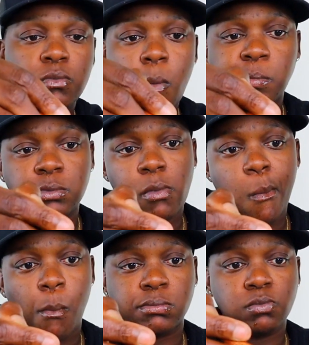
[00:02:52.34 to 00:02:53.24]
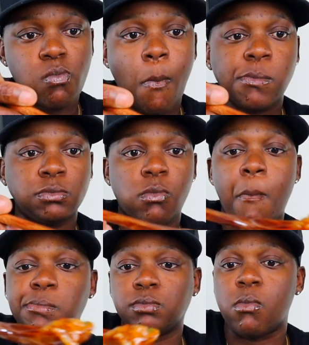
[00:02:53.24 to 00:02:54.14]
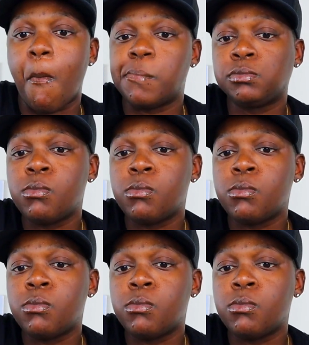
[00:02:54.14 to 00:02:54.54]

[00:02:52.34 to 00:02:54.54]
Mm, mm, mm, mm, mm.